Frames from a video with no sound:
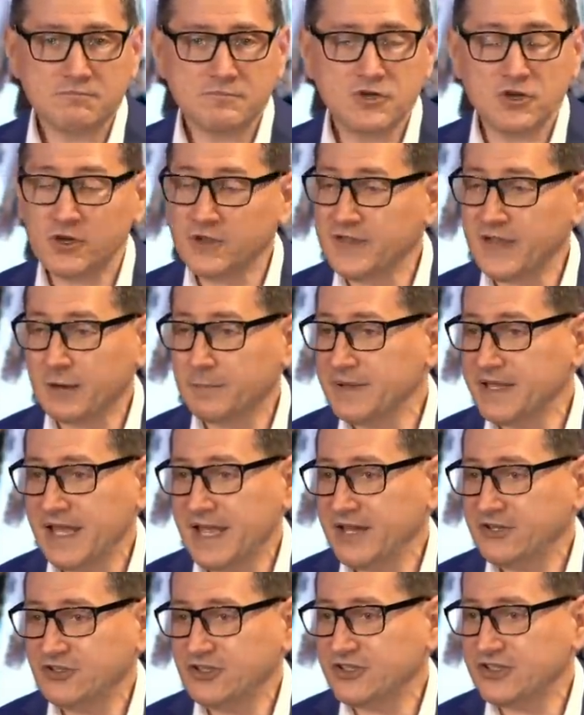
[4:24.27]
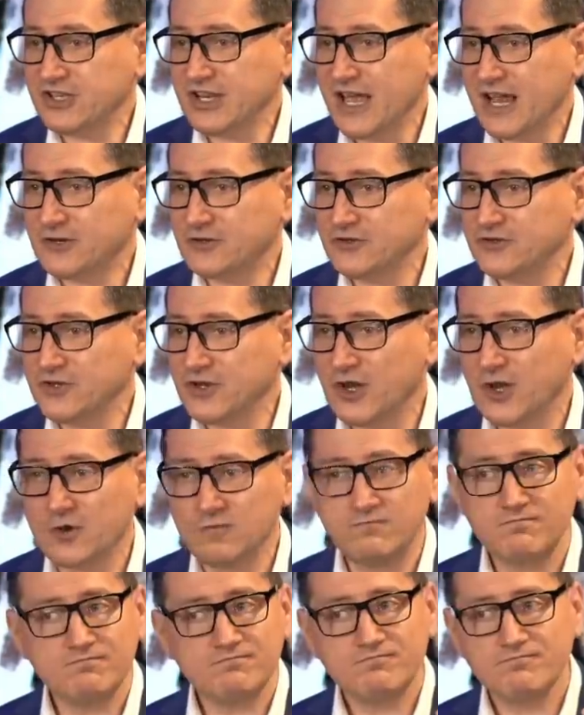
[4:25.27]
Could there be agents and actors who
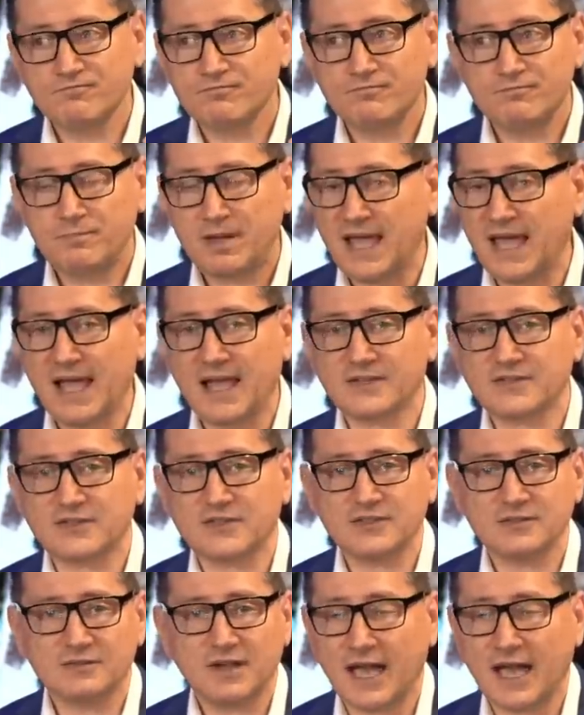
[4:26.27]
go, Pass.